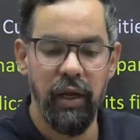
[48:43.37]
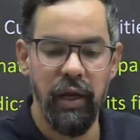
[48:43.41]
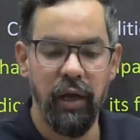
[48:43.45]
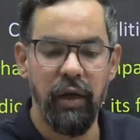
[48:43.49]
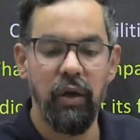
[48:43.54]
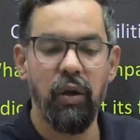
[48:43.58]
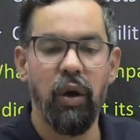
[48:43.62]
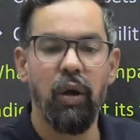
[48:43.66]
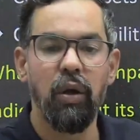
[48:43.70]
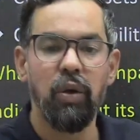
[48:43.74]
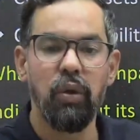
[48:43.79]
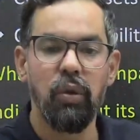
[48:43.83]
or
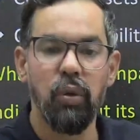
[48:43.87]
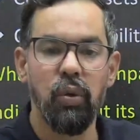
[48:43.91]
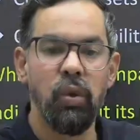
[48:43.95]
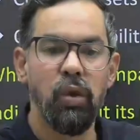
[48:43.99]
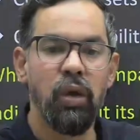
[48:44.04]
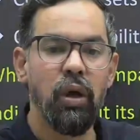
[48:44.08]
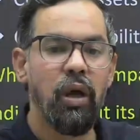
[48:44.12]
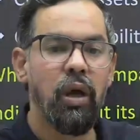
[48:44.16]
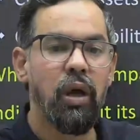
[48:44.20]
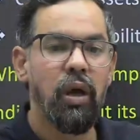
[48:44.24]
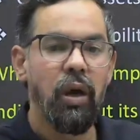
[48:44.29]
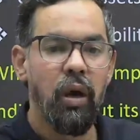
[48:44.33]
two
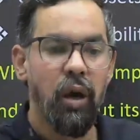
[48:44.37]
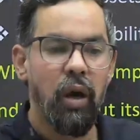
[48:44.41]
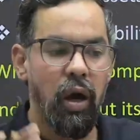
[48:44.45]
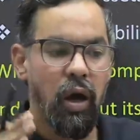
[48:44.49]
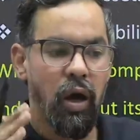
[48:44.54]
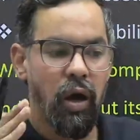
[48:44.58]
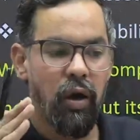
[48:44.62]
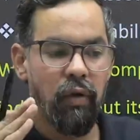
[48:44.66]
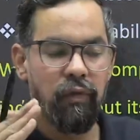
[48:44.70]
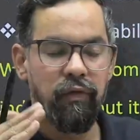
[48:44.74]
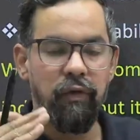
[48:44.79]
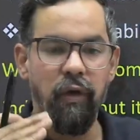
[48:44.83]

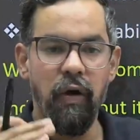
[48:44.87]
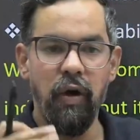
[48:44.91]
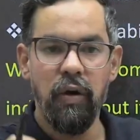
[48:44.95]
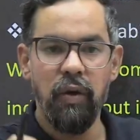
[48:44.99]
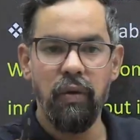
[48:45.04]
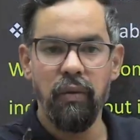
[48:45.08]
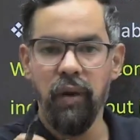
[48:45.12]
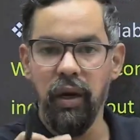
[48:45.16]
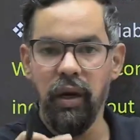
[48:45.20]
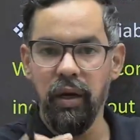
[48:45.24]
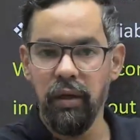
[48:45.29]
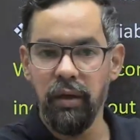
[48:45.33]
for
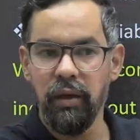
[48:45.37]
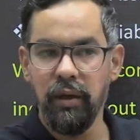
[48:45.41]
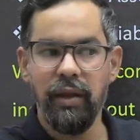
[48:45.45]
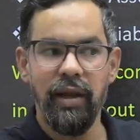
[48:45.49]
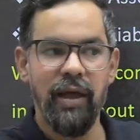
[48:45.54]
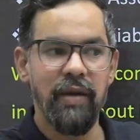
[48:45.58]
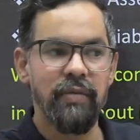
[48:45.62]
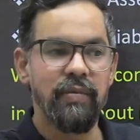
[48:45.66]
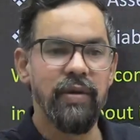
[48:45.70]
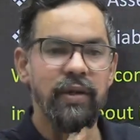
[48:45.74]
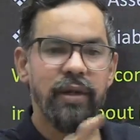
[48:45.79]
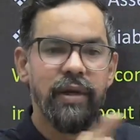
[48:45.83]
one
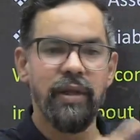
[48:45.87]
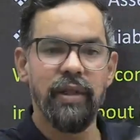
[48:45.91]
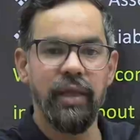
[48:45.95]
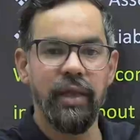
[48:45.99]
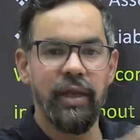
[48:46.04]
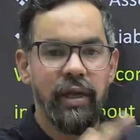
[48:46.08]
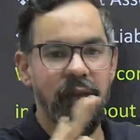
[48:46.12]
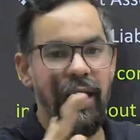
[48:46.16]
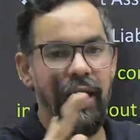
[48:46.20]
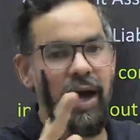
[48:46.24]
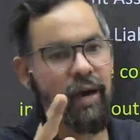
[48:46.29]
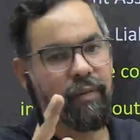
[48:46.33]
liability they can
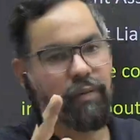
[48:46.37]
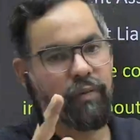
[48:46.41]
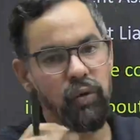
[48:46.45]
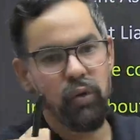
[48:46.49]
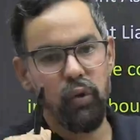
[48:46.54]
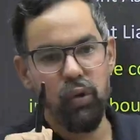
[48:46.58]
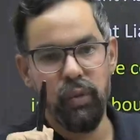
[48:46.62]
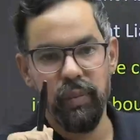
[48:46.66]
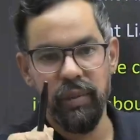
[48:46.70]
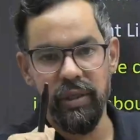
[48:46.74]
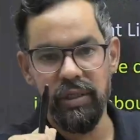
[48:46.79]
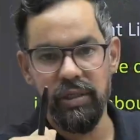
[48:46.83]
have 2
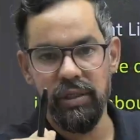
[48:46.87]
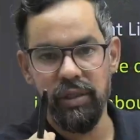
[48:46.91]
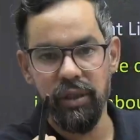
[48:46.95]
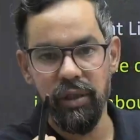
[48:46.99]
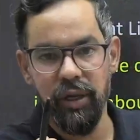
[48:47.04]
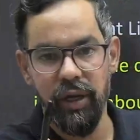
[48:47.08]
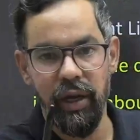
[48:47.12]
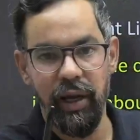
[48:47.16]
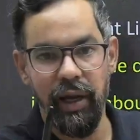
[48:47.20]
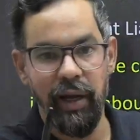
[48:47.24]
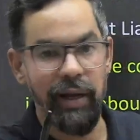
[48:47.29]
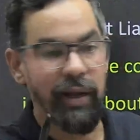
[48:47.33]
rupees in their
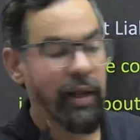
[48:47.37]
hand.